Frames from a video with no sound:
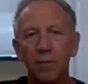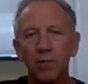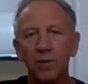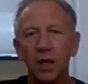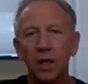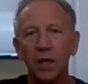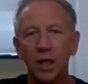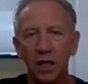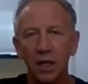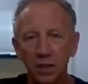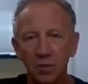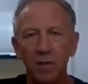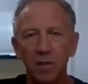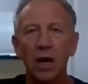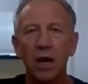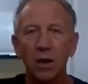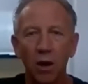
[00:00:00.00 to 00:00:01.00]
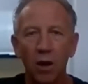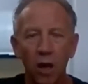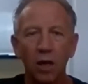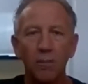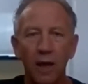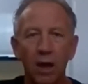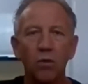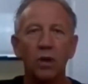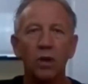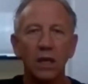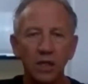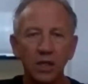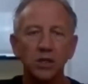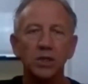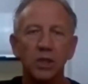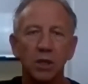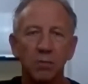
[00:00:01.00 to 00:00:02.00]
it is all about
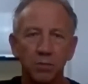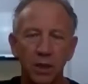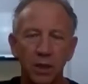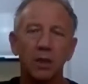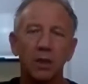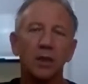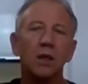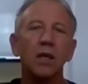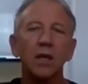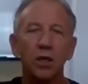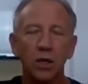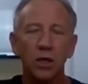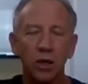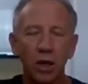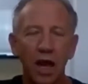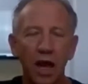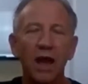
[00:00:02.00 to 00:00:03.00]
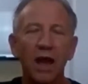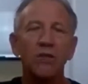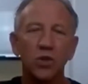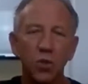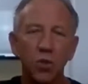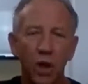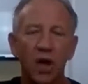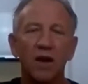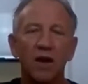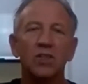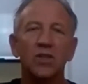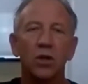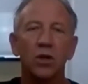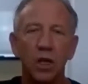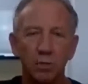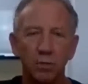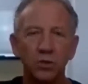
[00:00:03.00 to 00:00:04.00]
relationship building. You're going to have those one-offs that
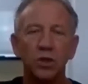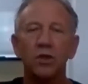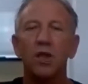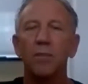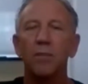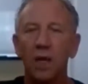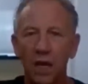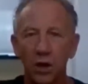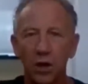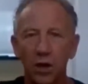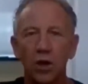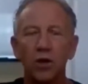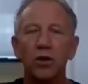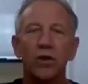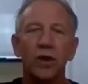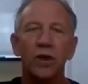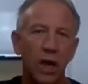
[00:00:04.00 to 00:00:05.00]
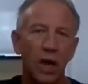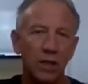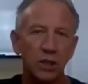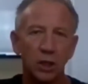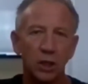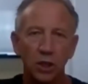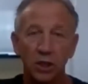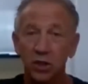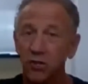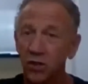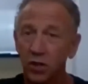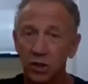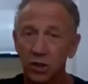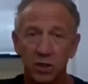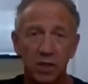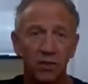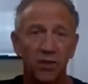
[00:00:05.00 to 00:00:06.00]
will come to you that may not know you, that are actually looking for a
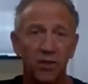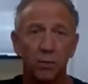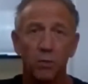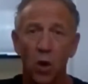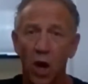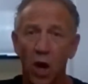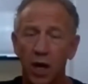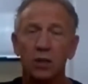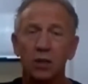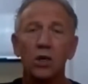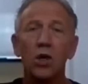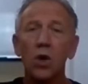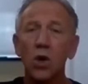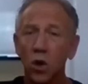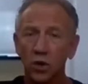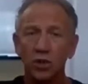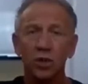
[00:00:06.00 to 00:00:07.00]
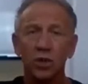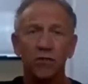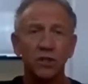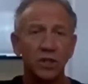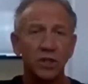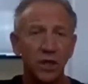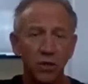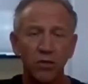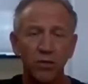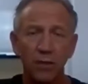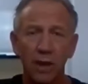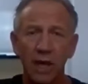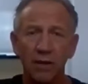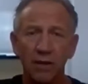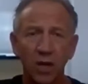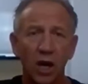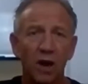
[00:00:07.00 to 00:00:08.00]
specific product or service that you may
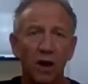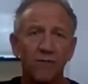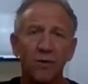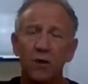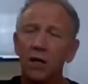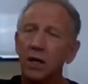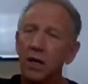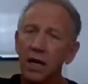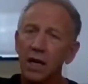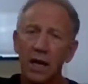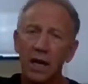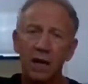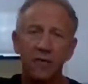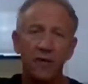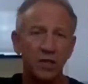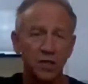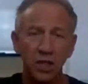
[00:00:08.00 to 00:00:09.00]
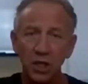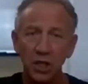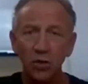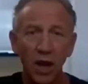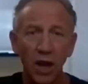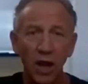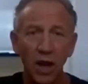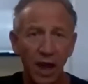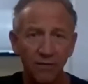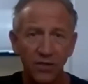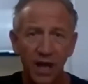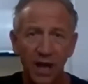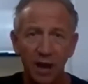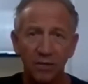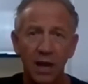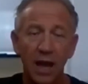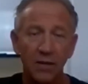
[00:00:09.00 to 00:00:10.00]
have the offer, and they see you have
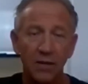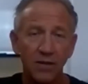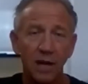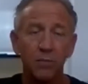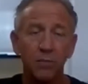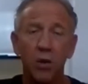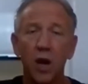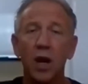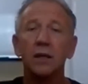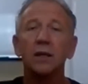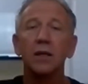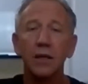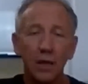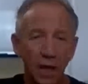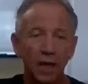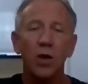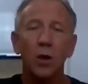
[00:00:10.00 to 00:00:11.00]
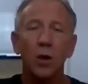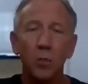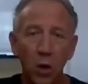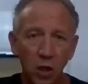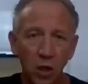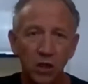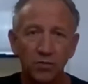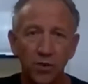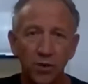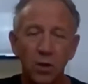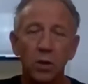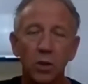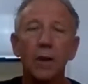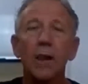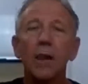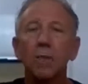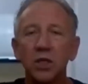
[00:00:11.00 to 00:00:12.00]
that product, and they'll purchase from you.
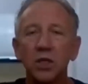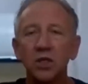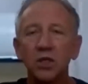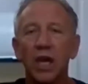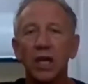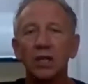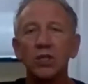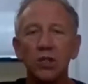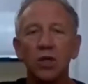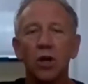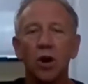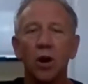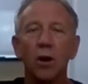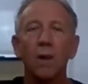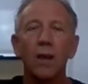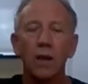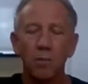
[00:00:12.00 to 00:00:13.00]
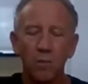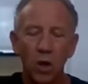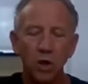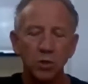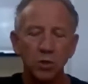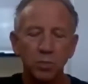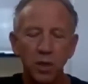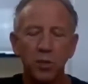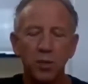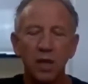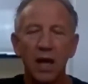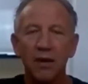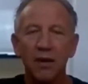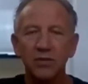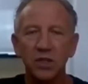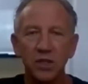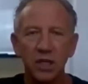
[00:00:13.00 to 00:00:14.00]
But chances are most people
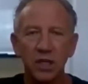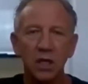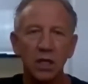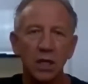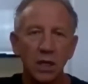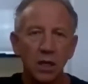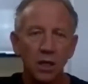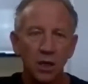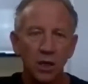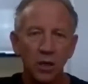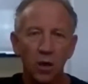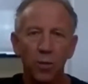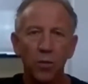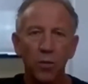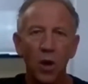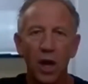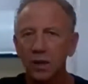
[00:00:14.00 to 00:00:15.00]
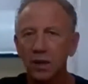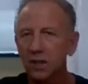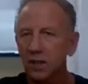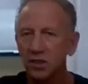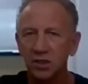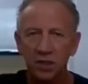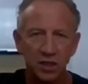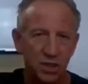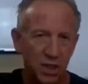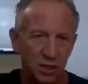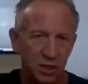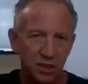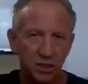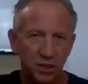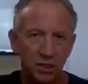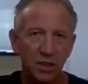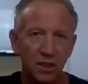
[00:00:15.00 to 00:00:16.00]
have to see your product, and it's
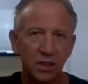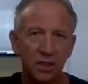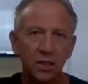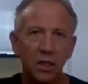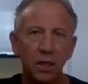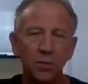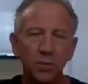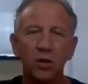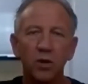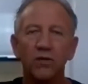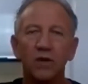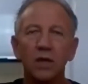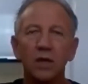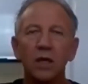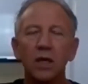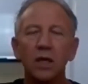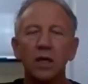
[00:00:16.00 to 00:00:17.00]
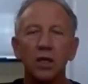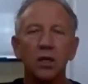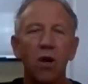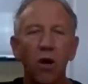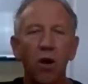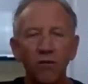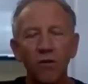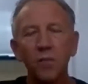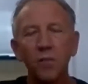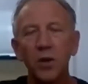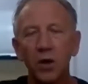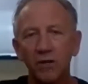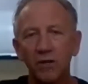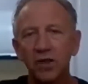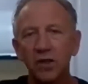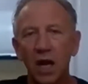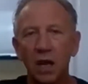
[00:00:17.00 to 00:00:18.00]
statistically proven, over a
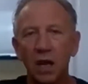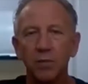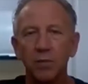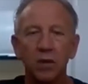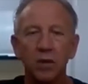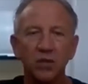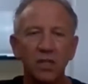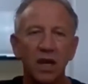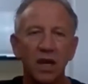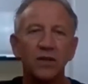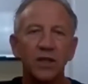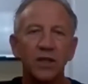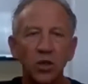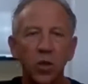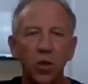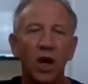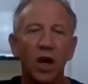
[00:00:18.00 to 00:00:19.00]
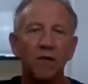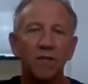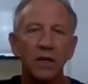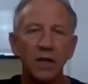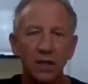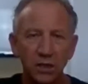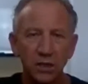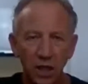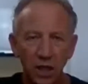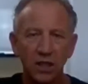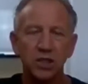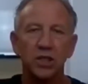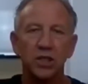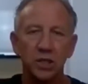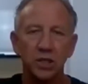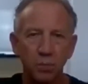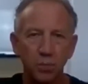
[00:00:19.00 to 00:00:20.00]
period of time, 7 to 12
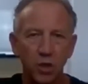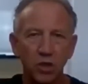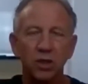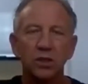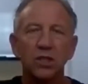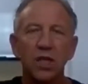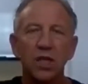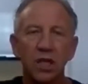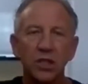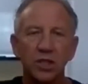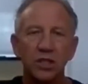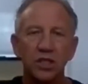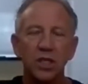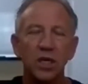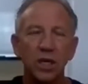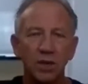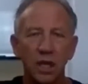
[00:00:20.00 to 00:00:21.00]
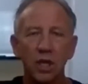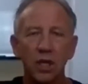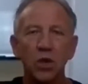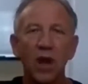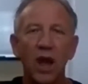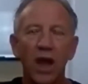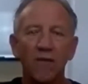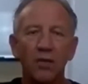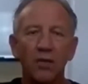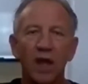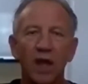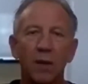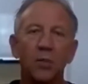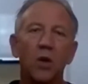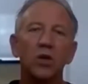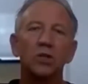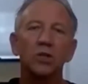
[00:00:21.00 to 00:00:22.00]
touches, personal touches that you have with
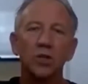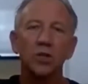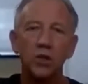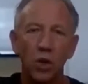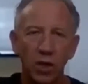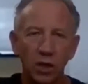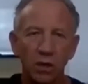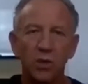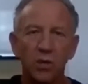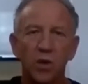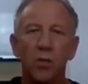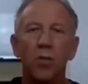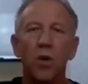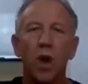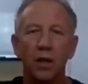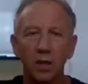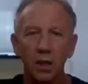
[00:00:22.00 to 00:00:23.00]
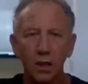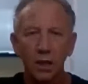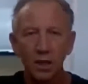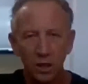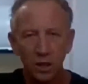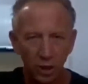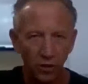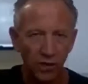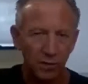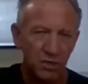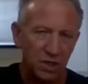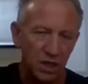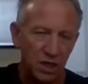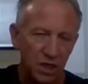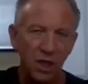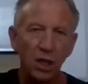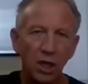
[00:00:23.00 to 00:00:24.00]
that person, showing them your product, them
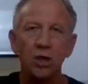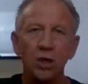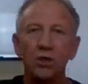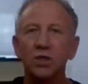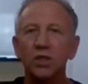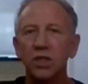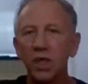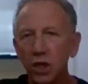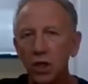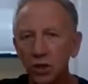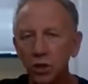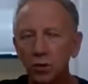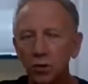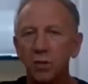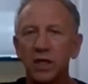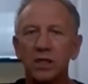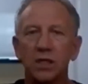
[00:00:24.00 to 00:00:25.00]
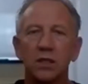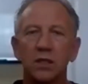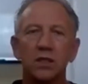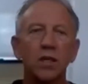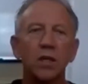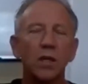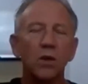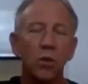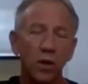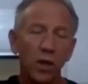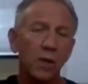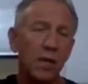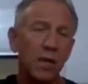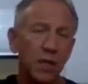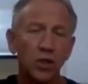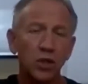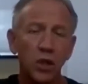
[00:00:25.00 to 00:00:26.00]
seeing you do business, where they
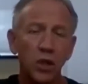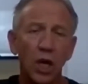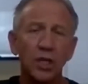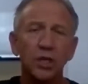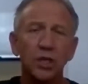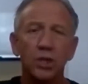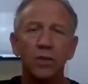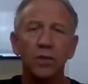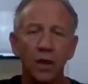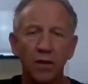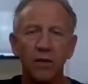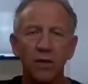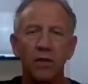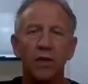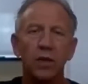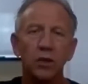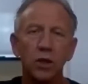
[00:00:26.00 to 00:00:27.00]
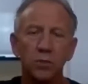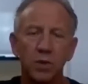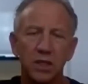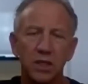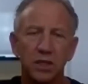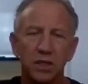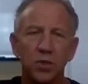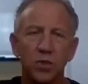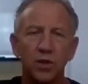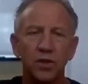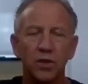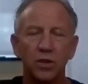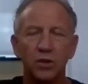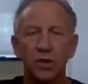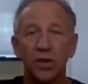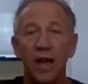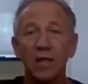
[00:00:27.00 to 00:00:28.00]
begin to trust you, and then they'll do business with
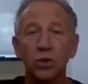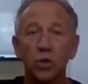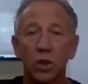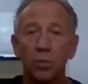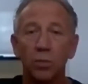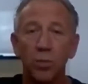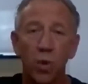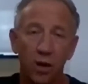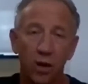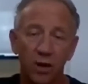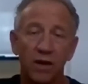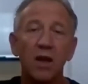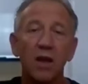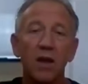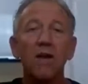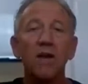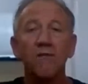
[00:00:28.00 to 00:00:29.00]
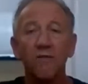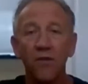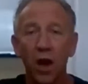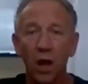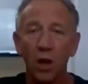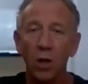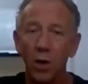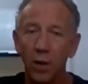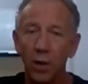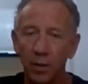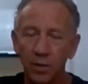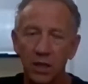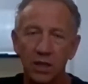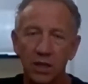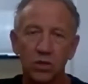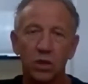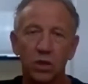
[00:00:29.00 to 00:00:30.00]
you. So that's real important. Follow up
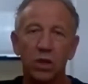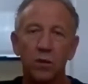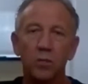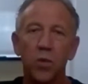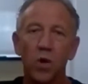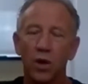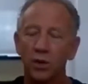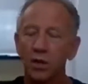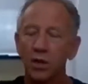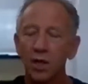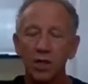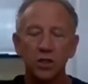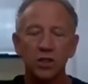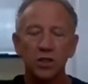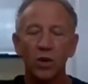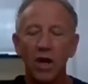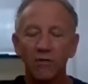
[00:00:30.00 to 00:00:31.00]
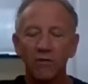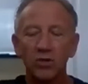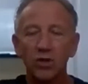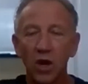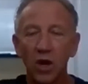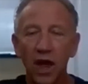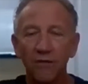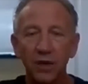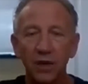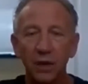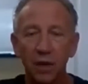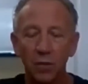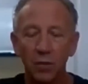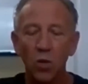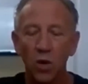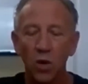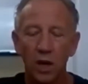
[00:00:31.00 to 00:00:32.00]
is really important. So we have traffic,
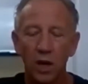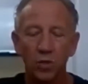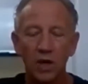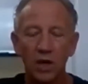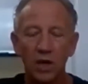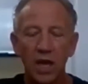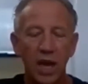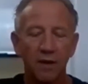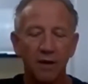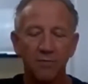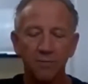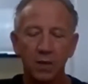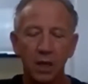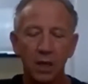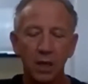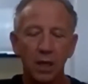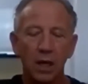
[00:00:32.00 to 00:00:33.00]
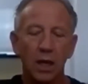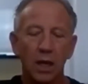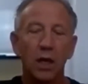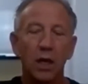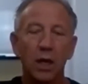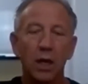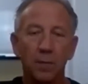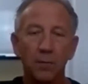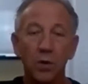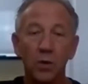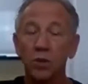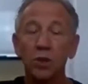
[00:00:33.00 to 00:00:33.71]
number 1. We have, a